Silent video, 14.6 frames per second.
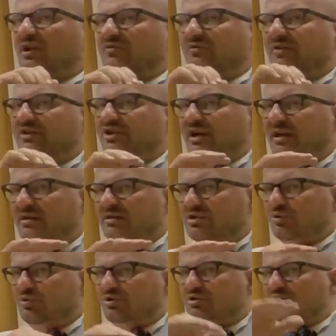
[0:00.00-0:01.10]
the trend,
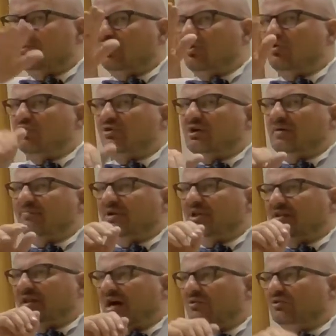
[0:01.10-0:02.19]
so is it going up
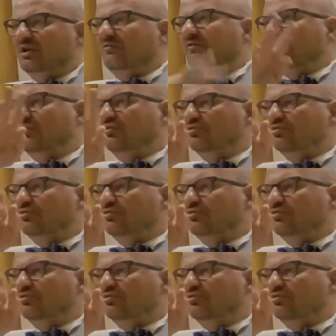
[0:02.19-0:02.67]
and down, and then you